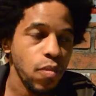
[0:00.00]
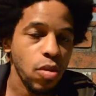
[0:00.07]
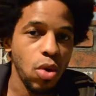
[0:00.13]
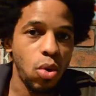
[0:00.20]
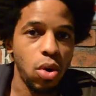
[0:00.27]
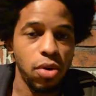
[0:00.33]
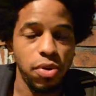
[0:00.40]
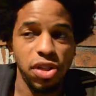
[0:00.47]

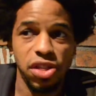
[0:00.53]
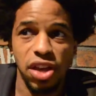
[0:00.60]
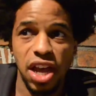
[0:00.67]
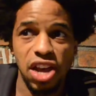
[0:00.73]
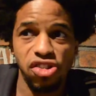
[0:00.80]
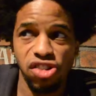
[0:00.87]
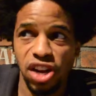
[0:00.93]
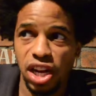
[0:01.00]
or with
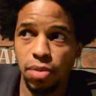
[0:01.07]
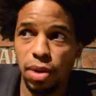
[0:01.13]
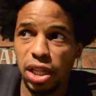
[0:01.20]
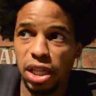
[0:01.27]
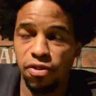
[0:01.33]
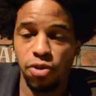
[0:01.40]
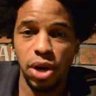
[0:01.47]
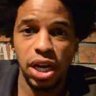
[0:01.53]
Asian Dating
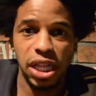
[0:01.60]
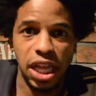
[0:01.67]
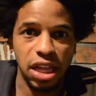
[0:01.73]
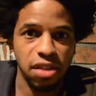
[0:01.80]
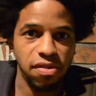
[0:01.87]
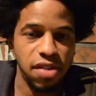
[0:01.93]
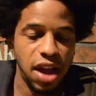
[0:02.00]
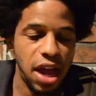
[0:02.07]
Monthly for any
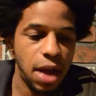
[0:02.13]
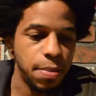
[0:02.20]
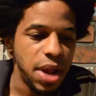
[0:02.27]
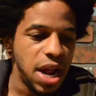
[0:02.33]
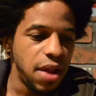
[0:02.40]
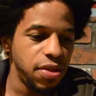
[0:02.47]
length of time.